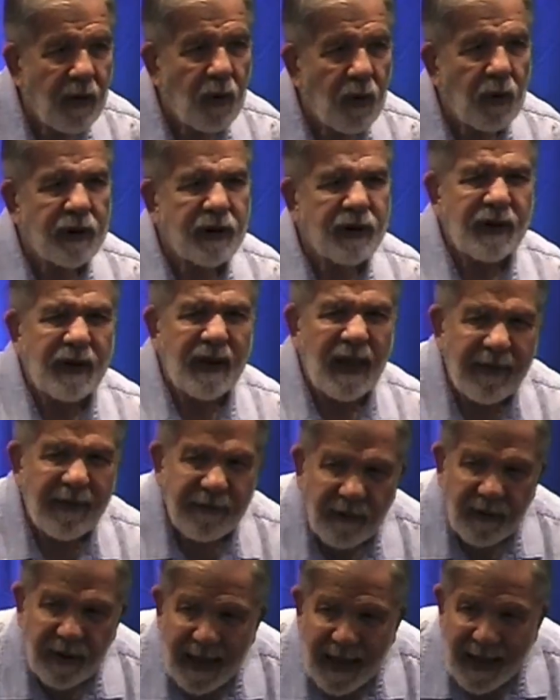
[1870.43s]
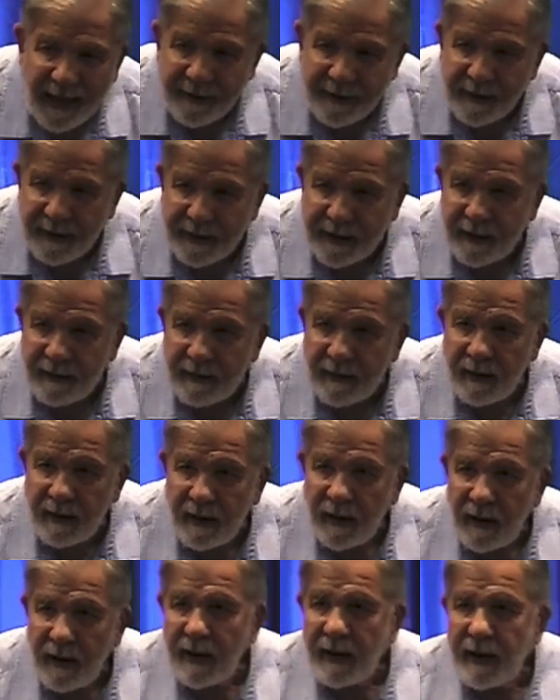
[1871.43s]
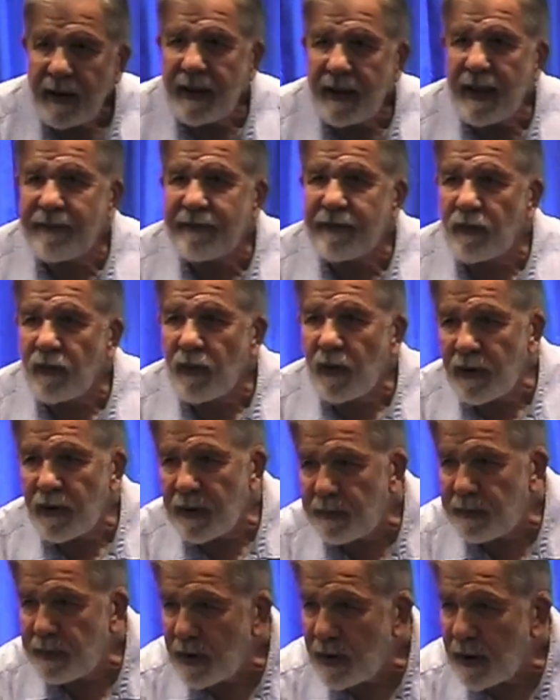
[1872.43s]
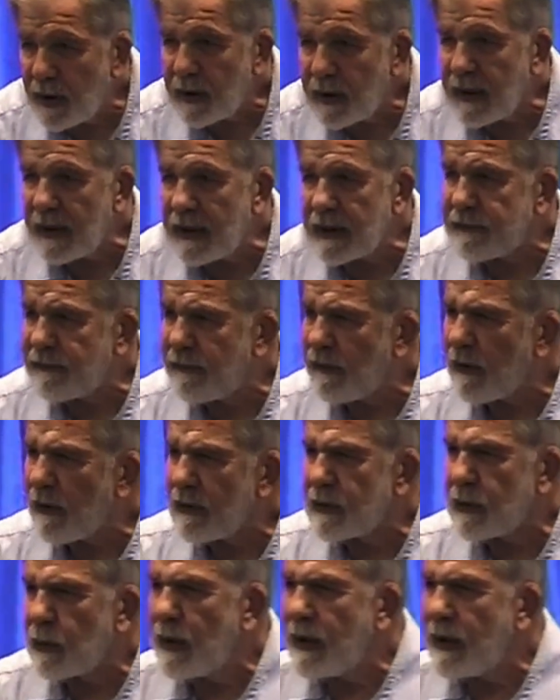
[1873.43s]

who was never an athlete, never wrote a book, and as far as